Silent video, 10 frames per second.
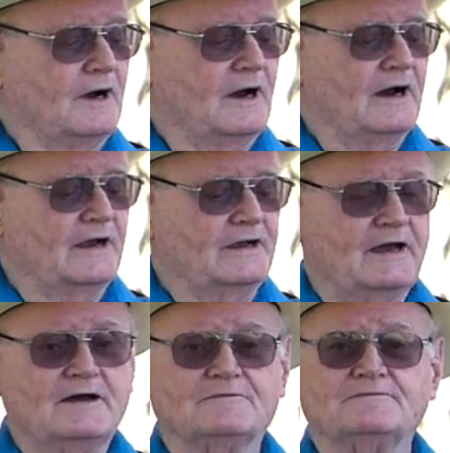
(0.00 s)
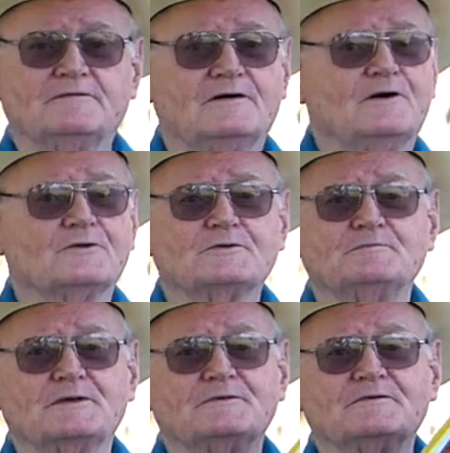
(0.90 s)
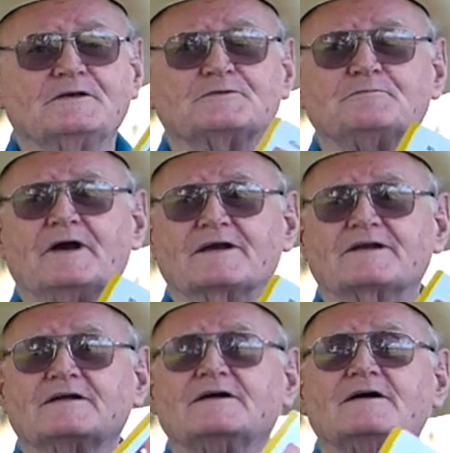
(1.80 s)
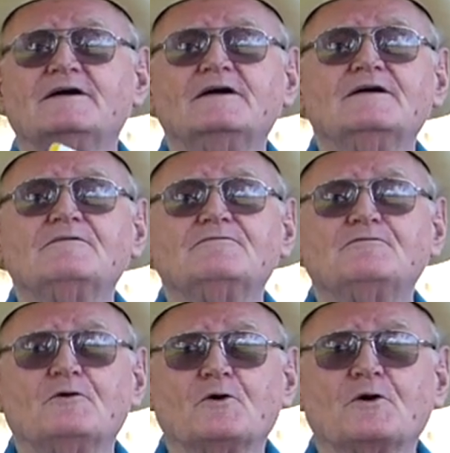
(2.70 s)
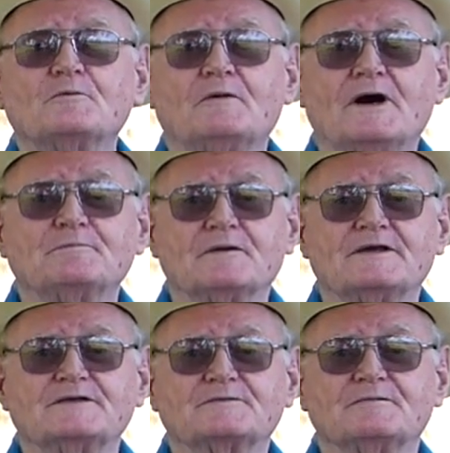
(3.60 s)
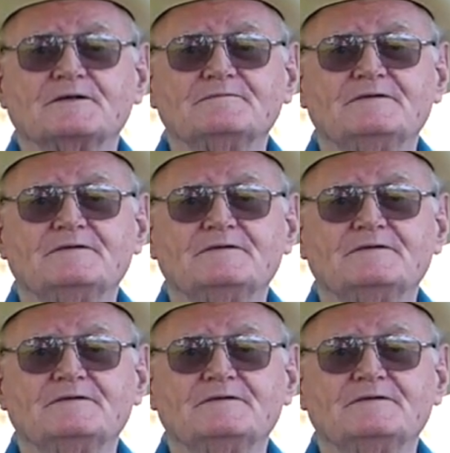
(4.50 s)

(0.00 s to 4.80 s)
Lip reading: I have ultimate respect for my policemen.